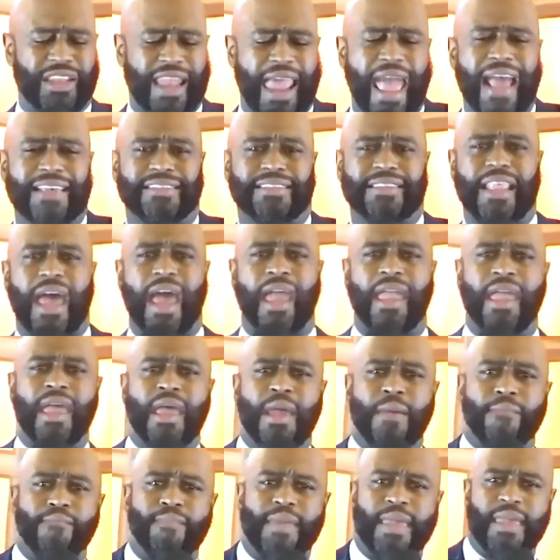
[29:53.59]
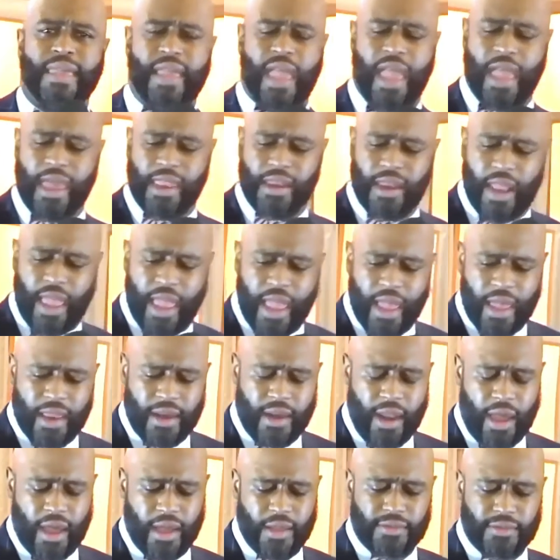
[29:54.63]
And just last night, me
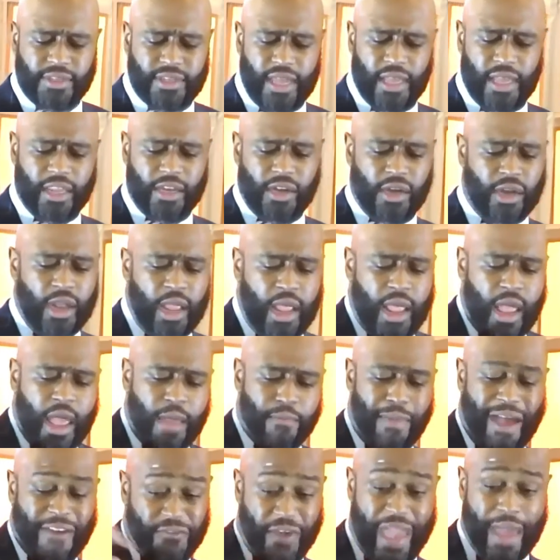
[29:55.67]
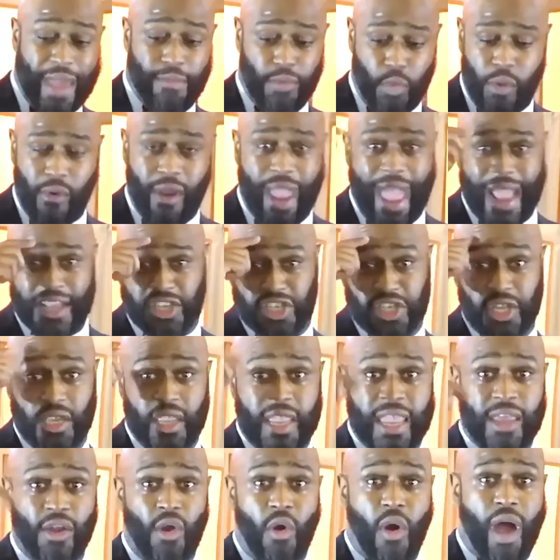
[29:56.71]
and and uh, Dylan and my family, we were
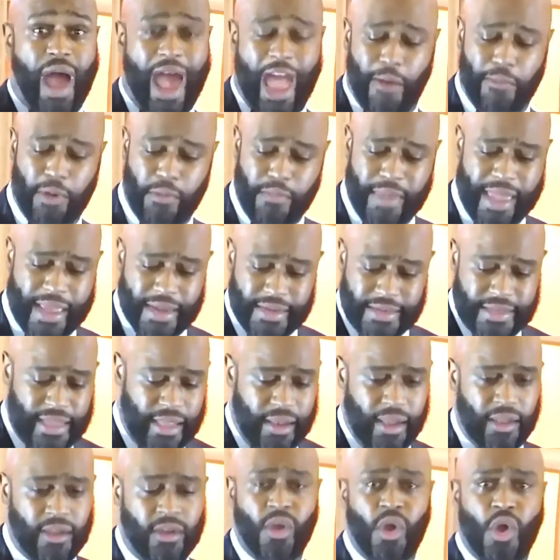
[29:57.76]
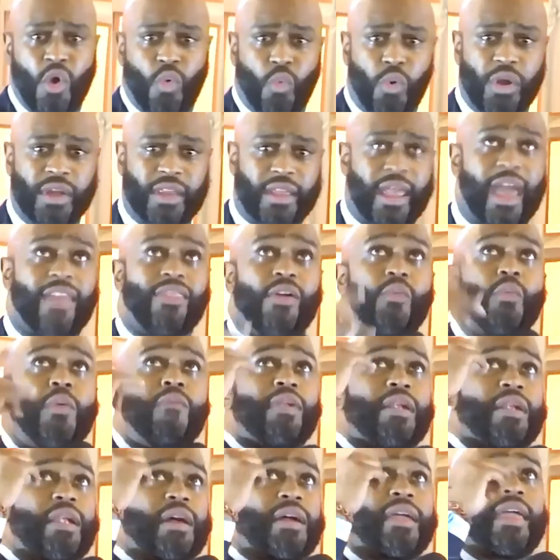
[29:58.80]
actually in Ohio, but me and Dylan were
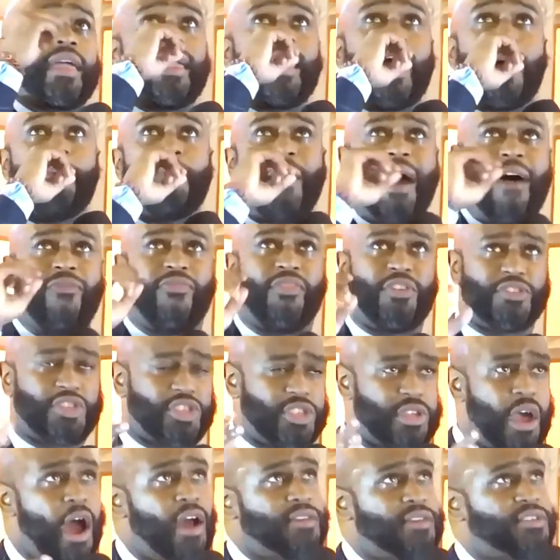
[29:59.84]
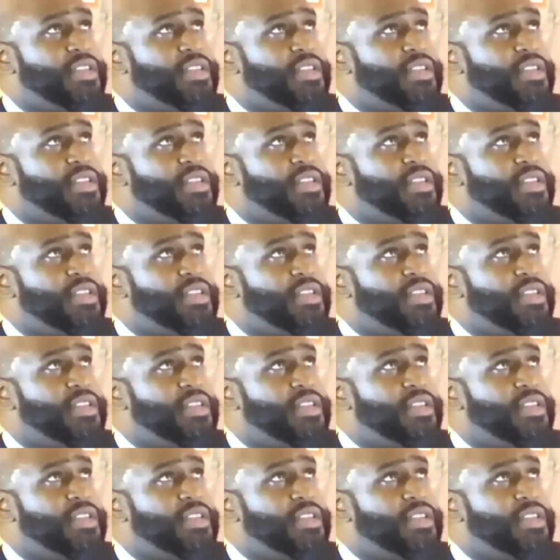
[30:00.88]
together and we were looking up at the